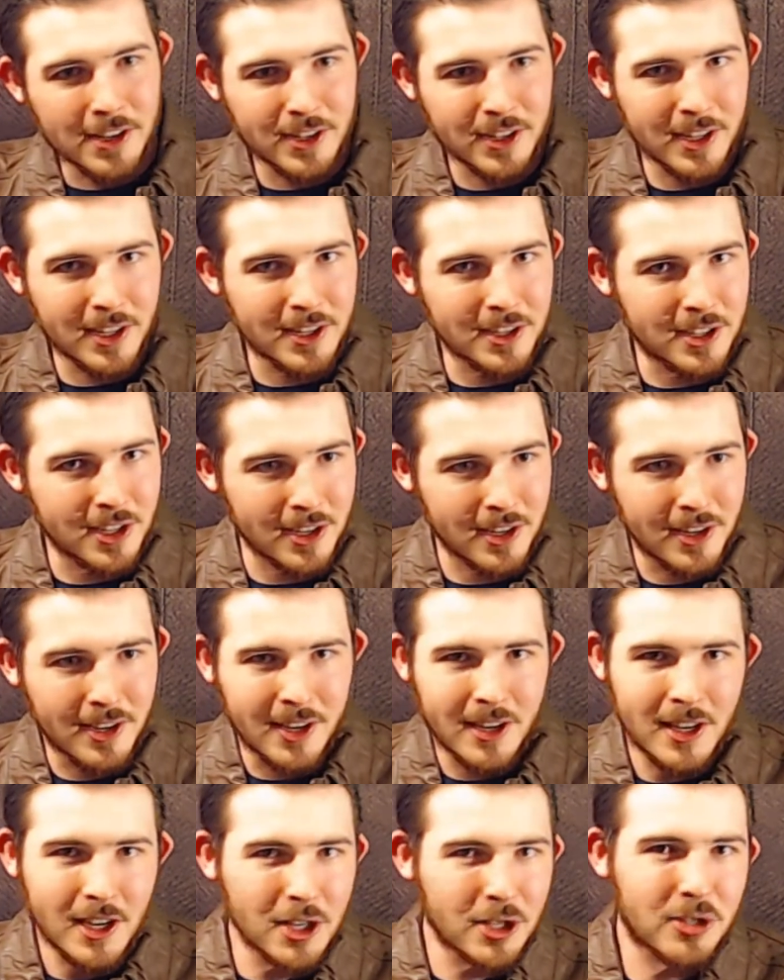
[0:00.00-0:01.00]
and
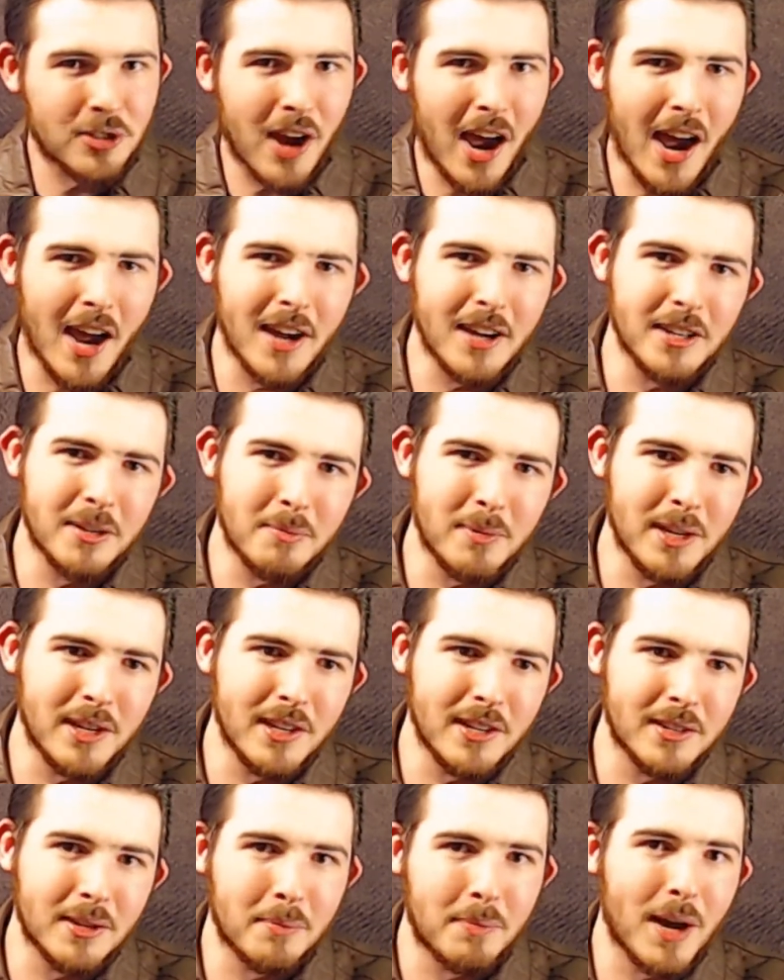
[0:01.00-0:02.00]
he's trying to
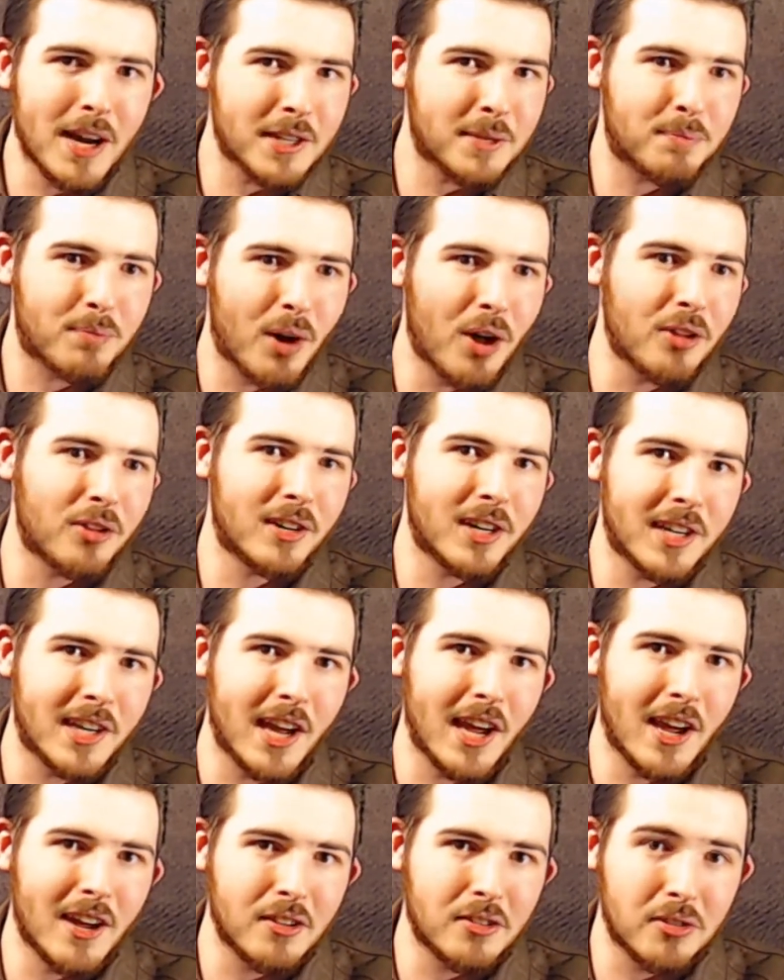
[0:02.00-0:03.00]
be the best brother he
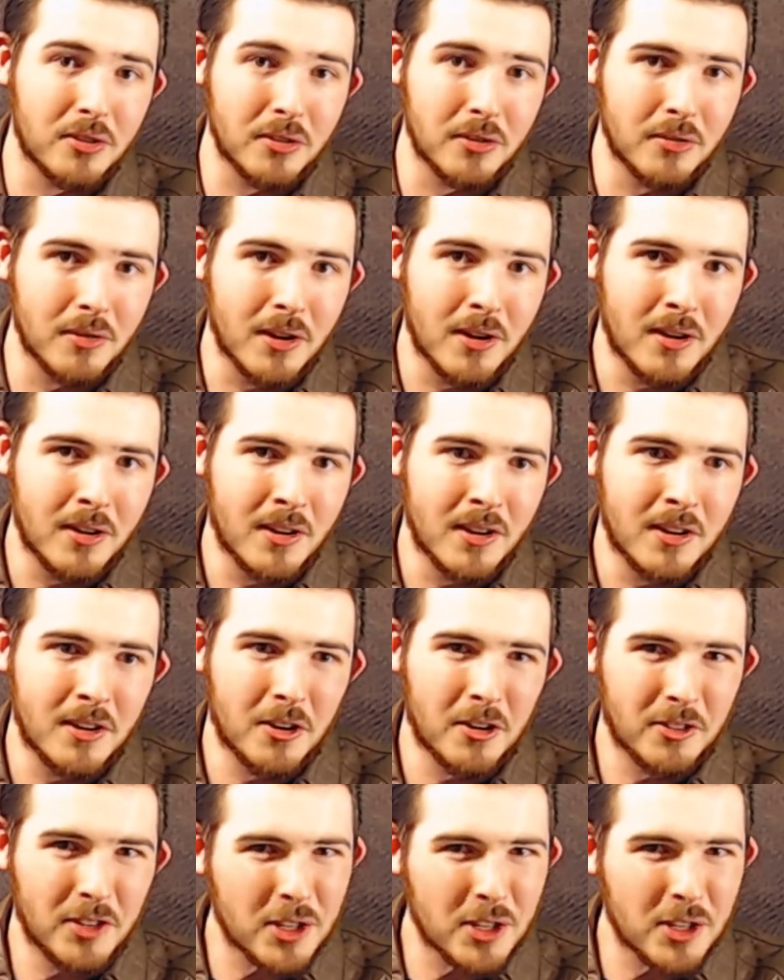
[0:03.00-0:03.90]
can to this